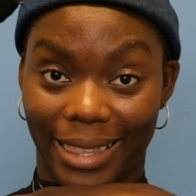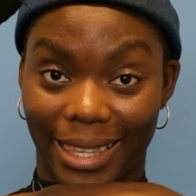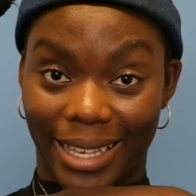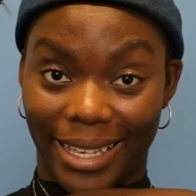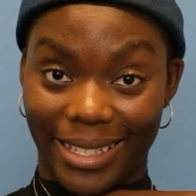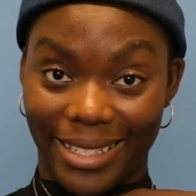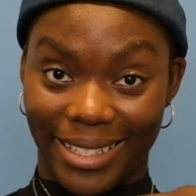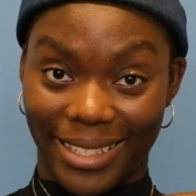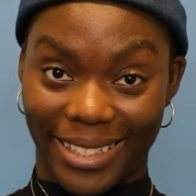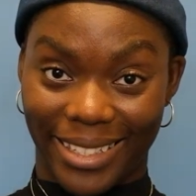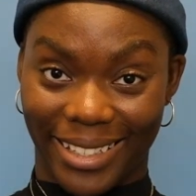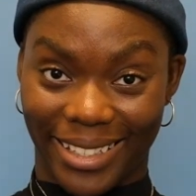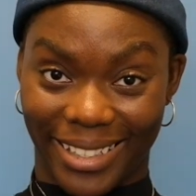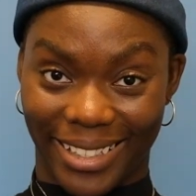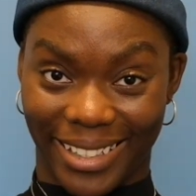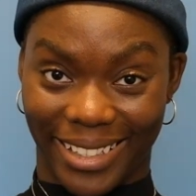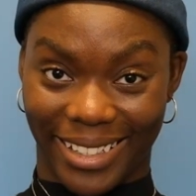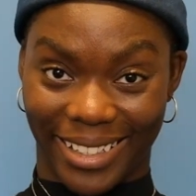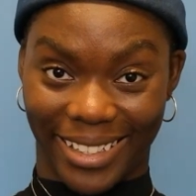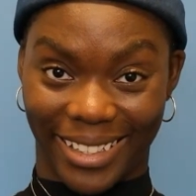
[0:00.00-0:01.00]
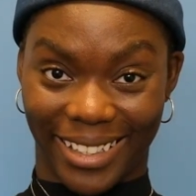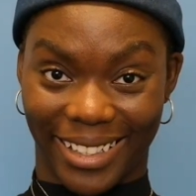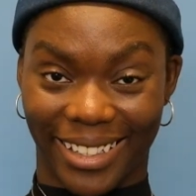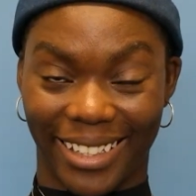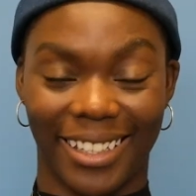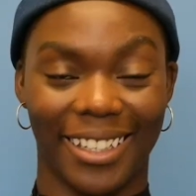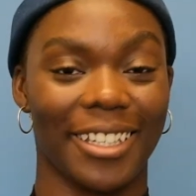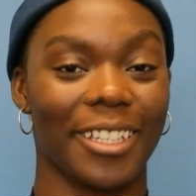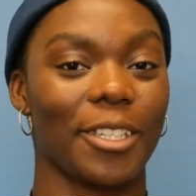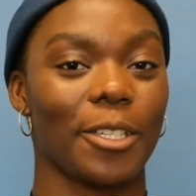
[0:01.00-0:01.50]
this,
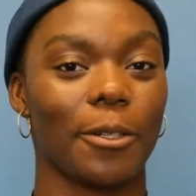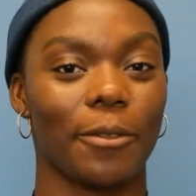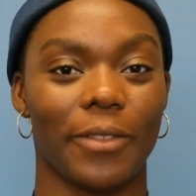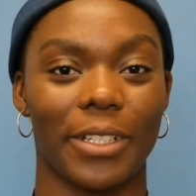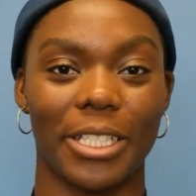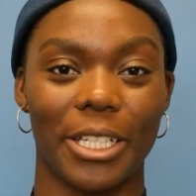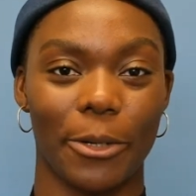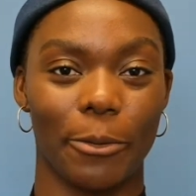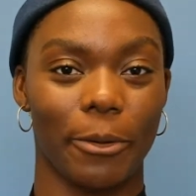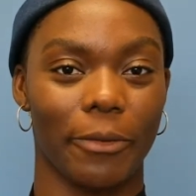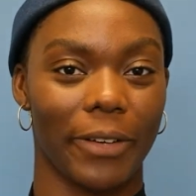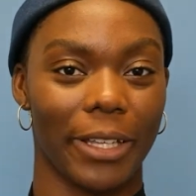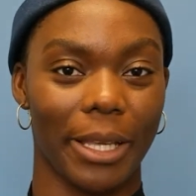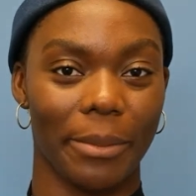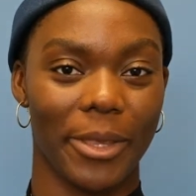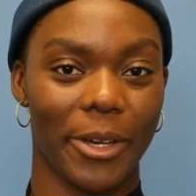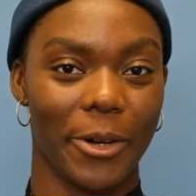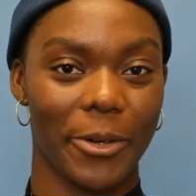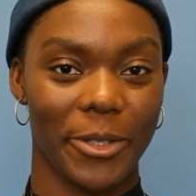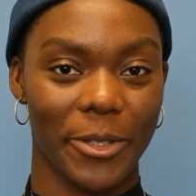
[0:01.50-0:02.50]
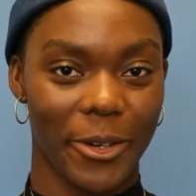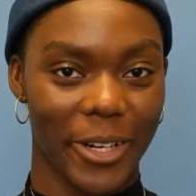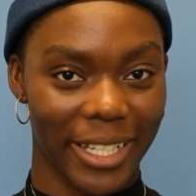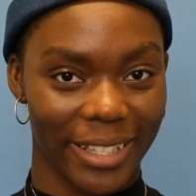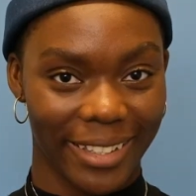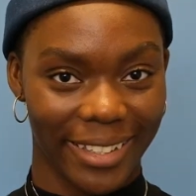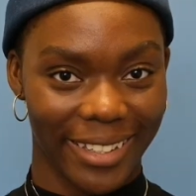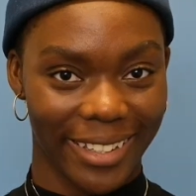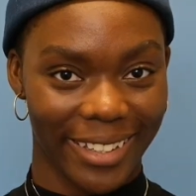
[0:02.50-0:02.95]
your video will fill up the whole screen.